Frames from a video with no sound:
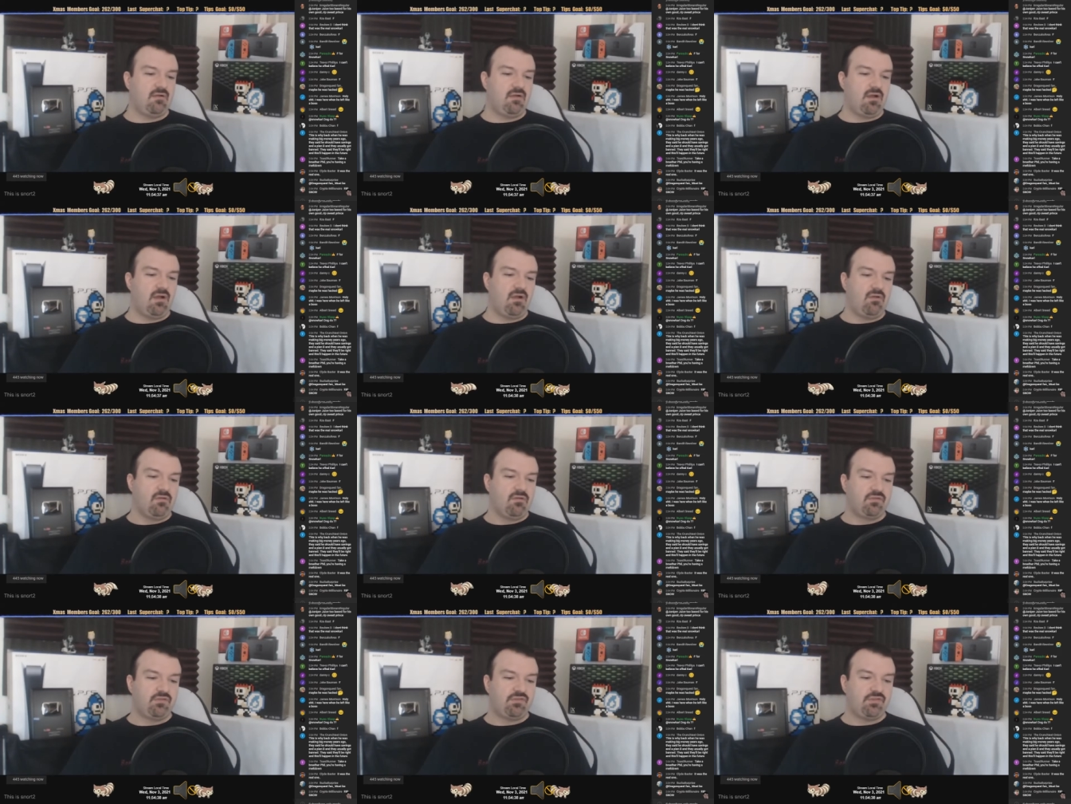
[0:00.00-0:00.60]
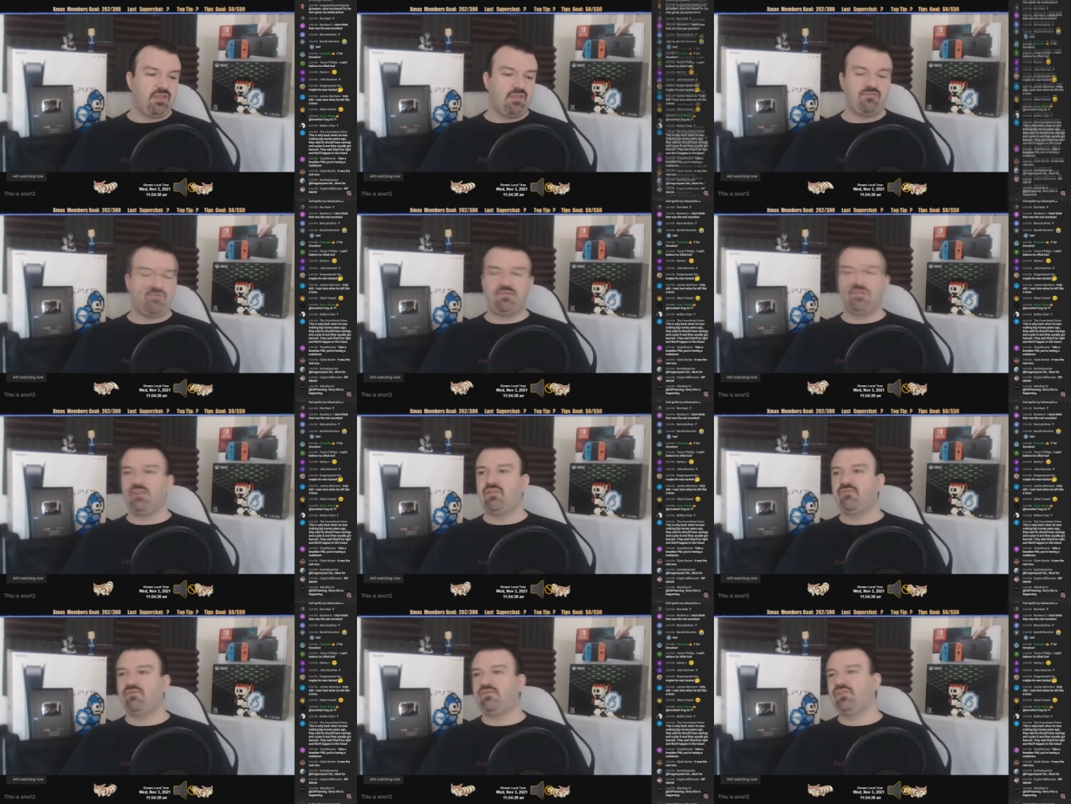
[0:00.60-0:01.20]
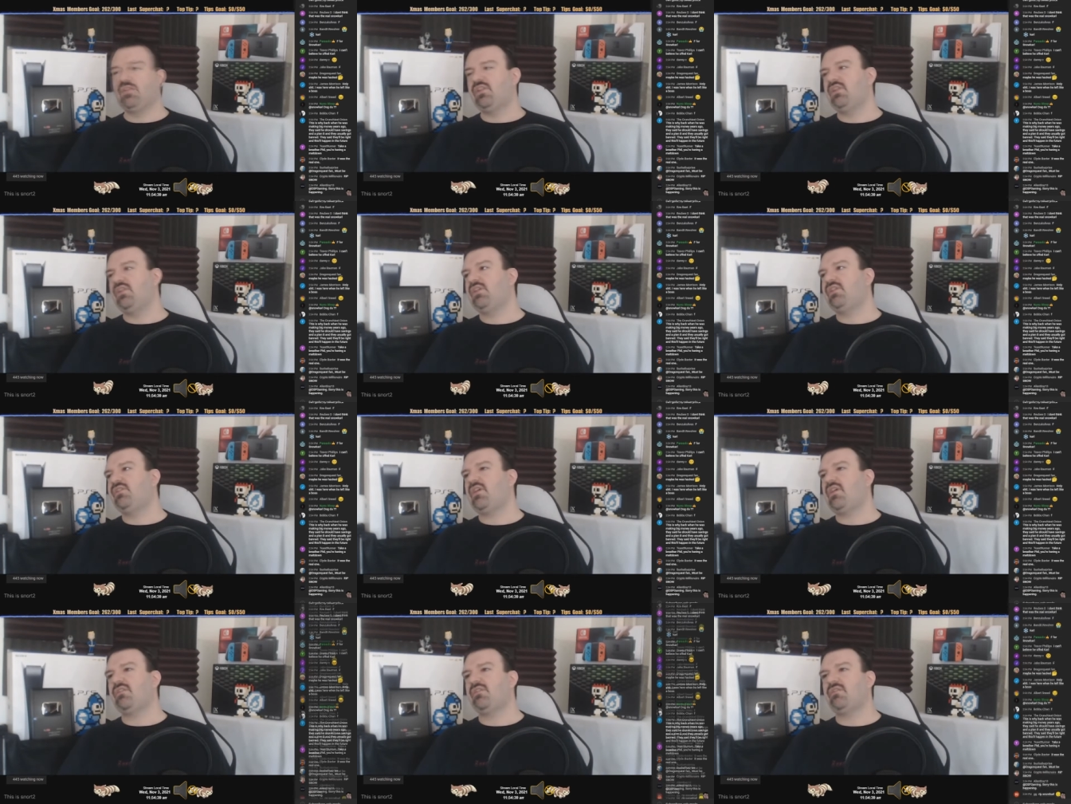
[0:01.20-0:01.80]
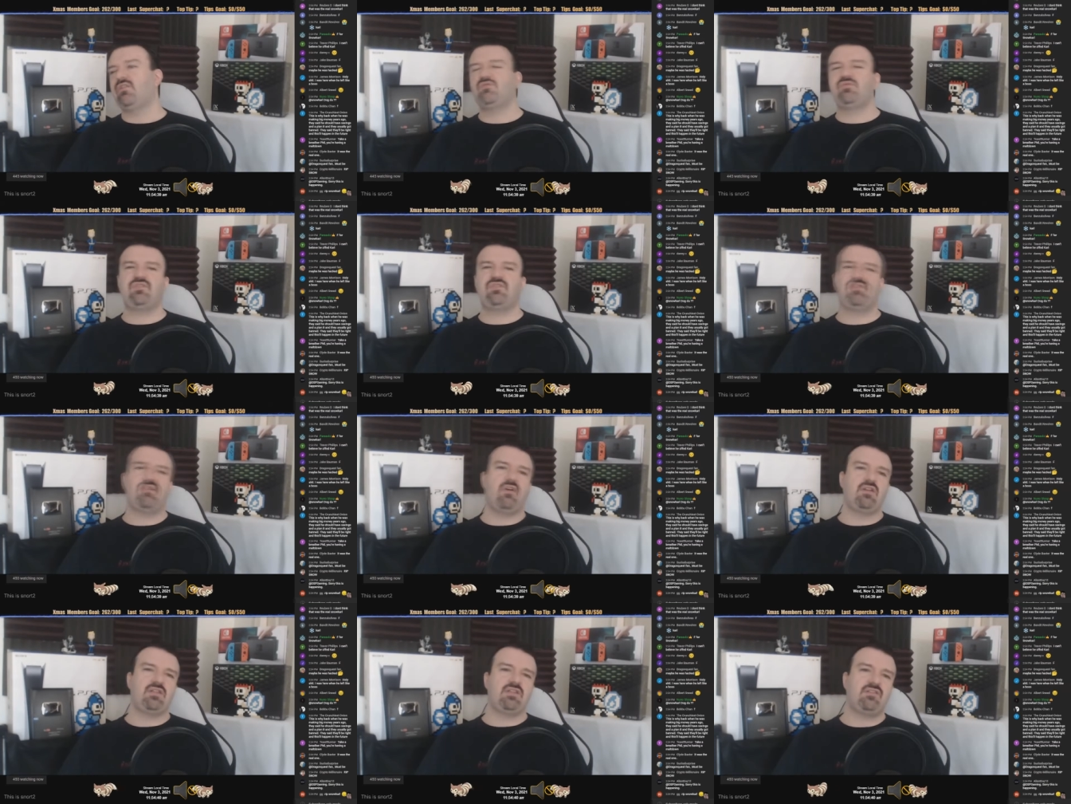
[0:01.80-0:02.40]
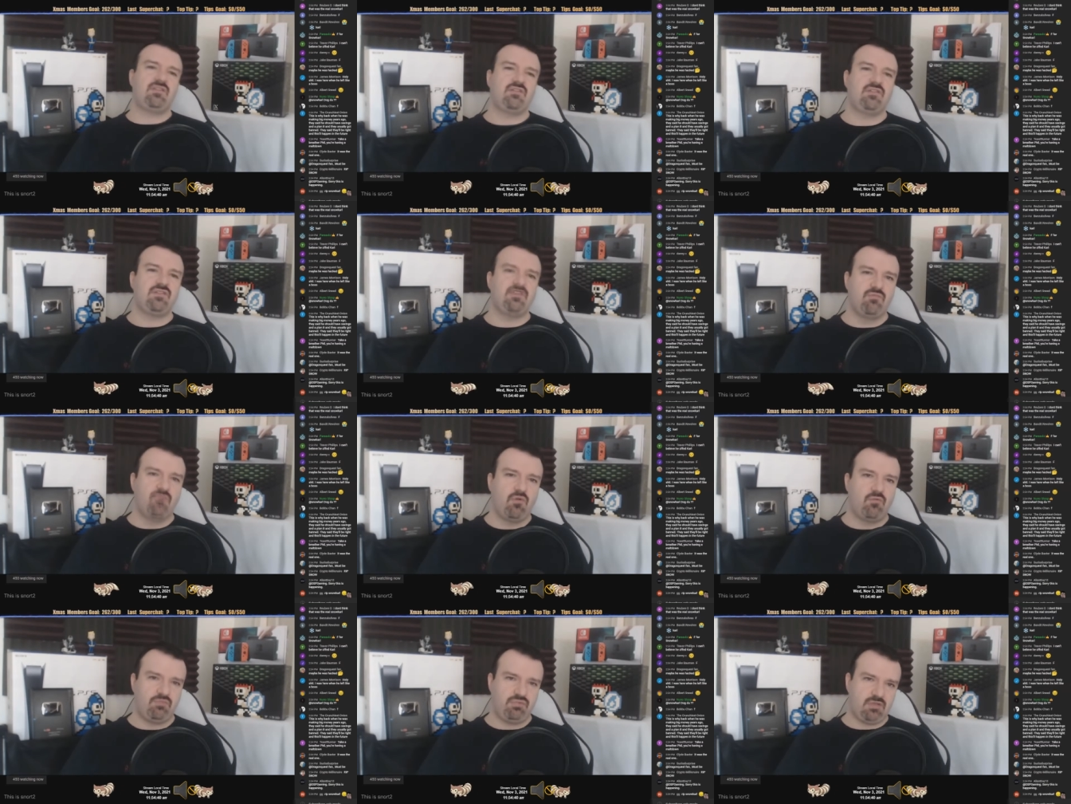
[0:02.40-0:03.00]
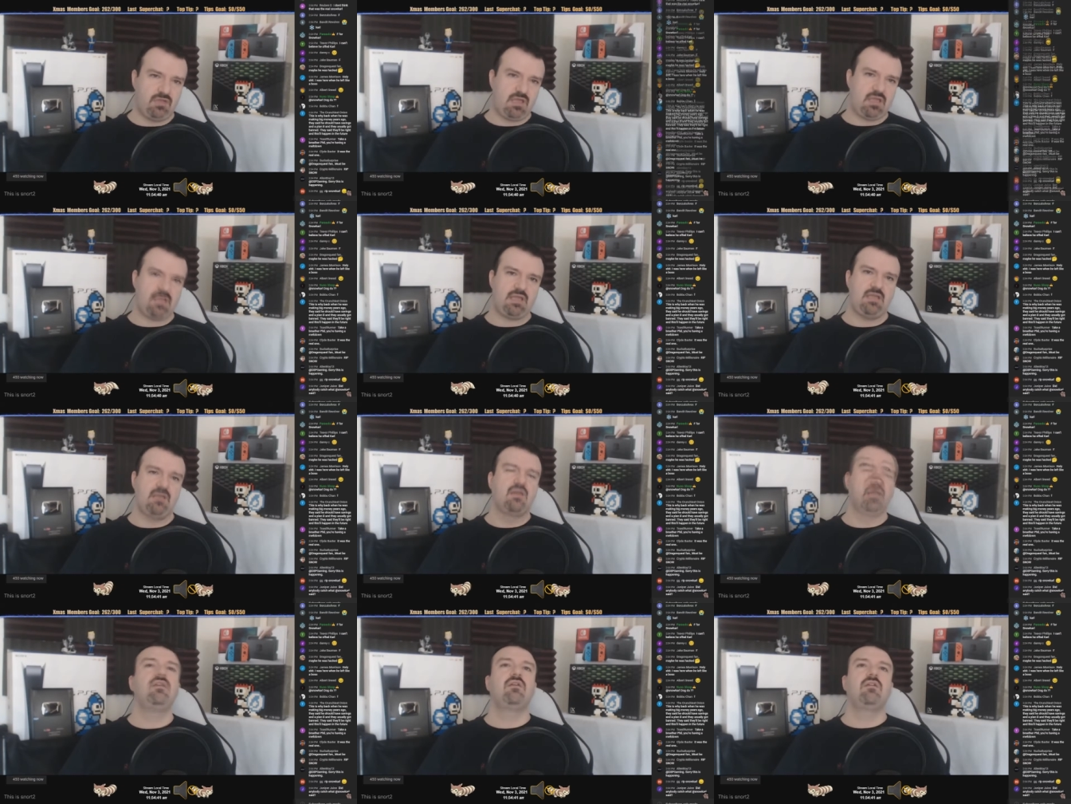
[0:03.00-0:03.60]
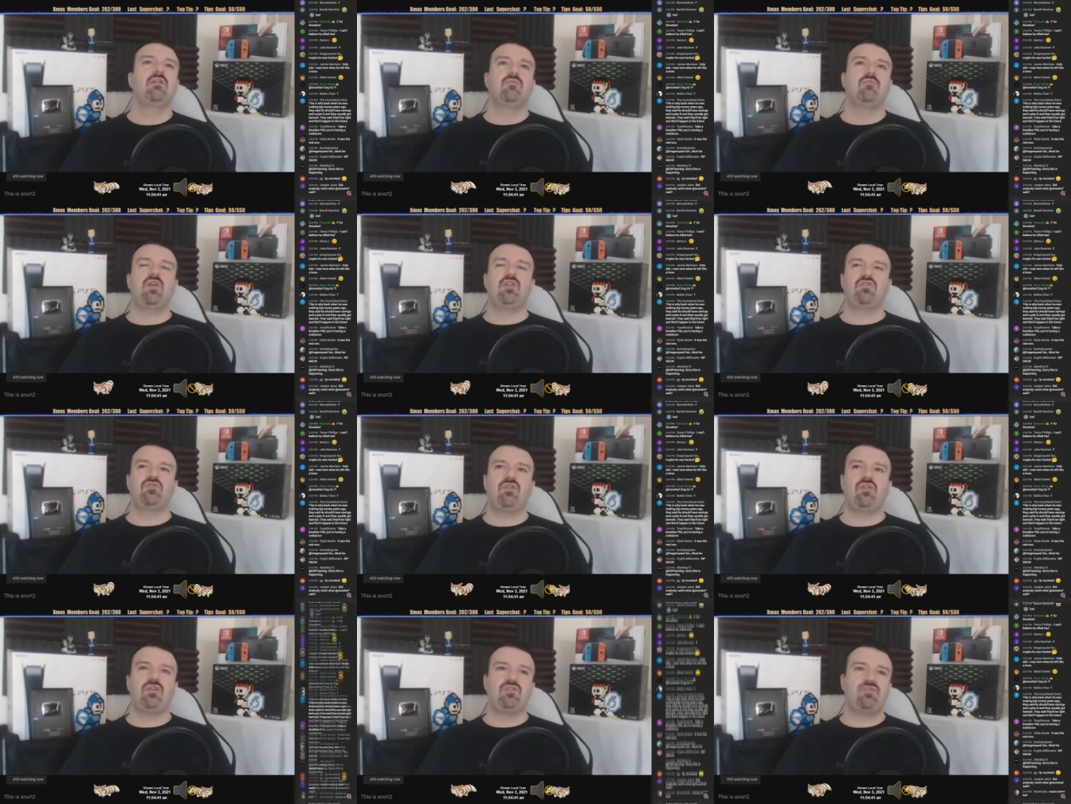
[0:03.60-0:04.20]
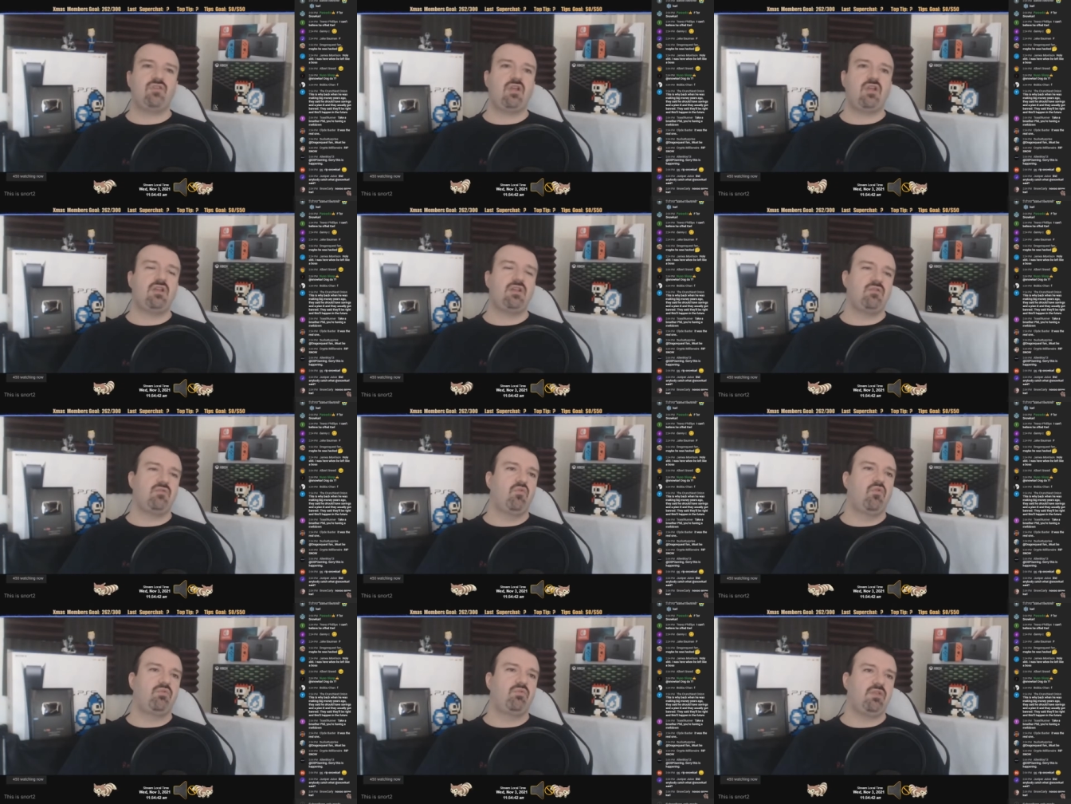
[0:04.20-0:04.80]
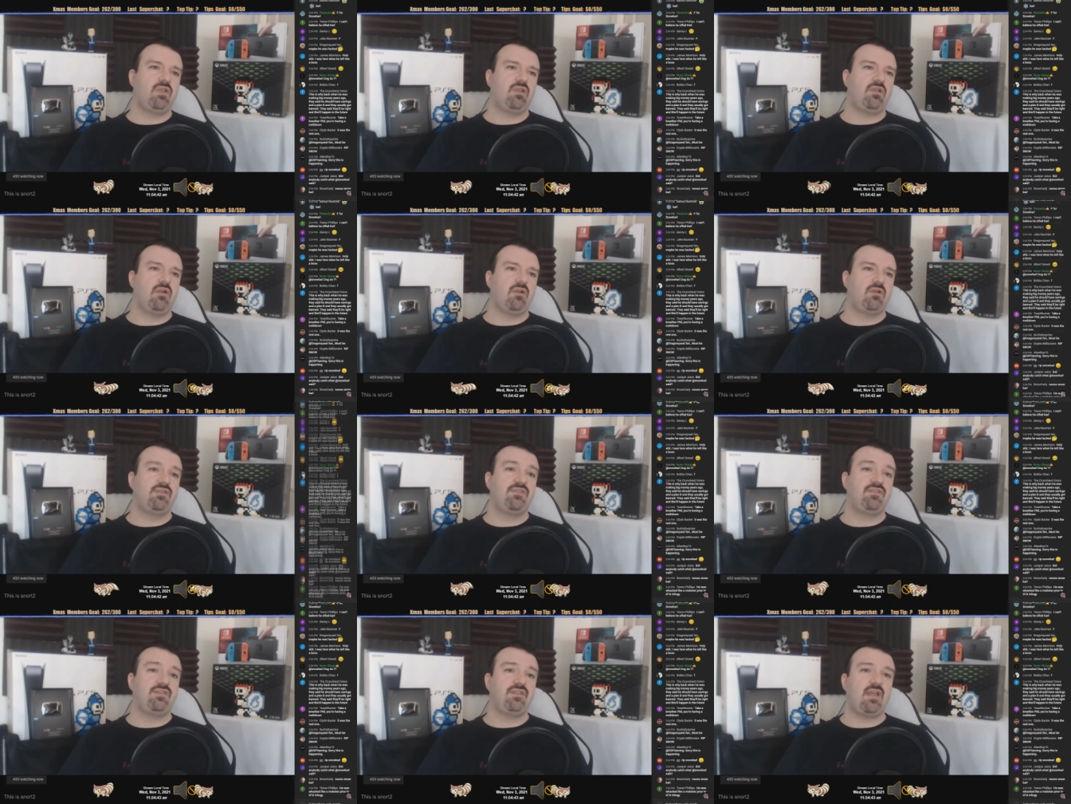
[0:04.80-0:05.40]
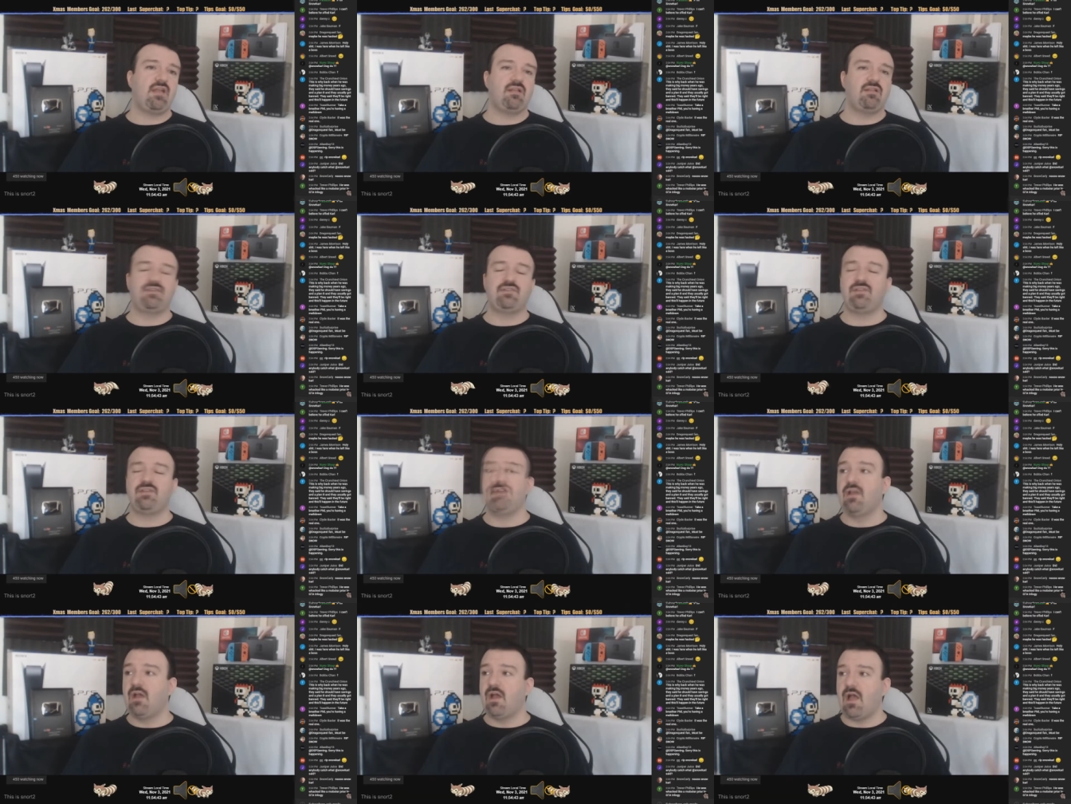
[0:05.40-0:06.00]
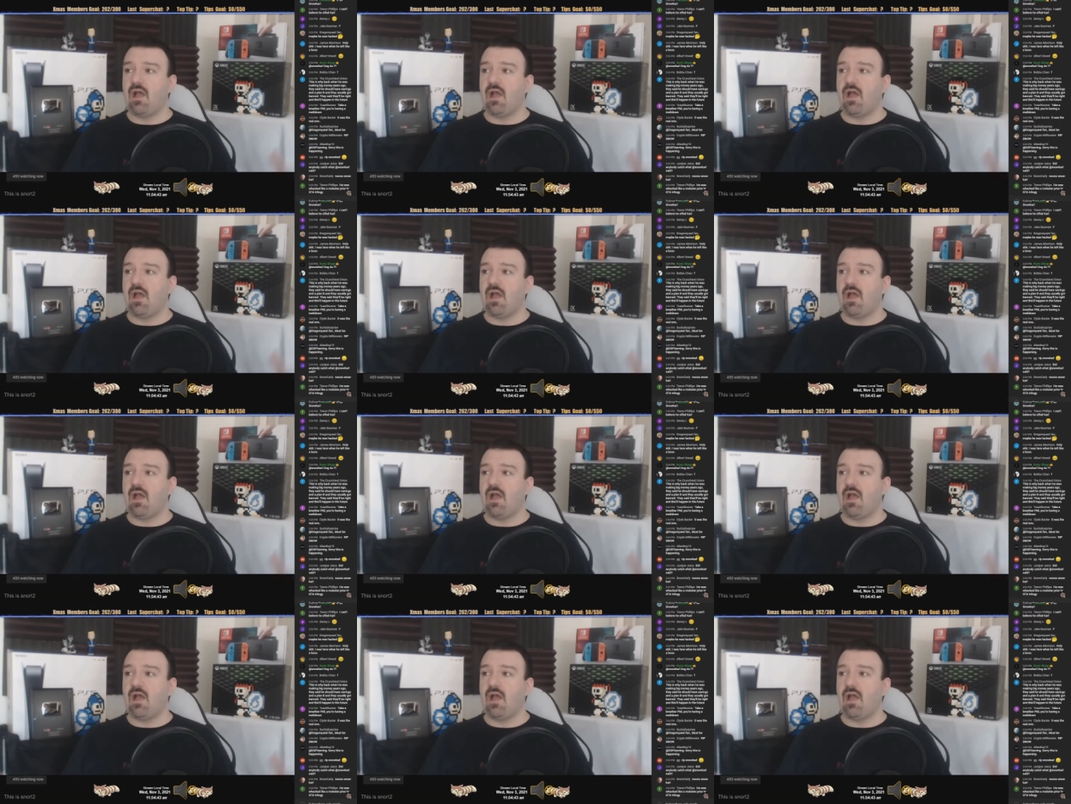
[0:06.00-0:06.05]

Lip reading: Oh, see, Phil is out of touch with his audience because he won't play Metroid Dread and he won't play Guardians of the Galaxy.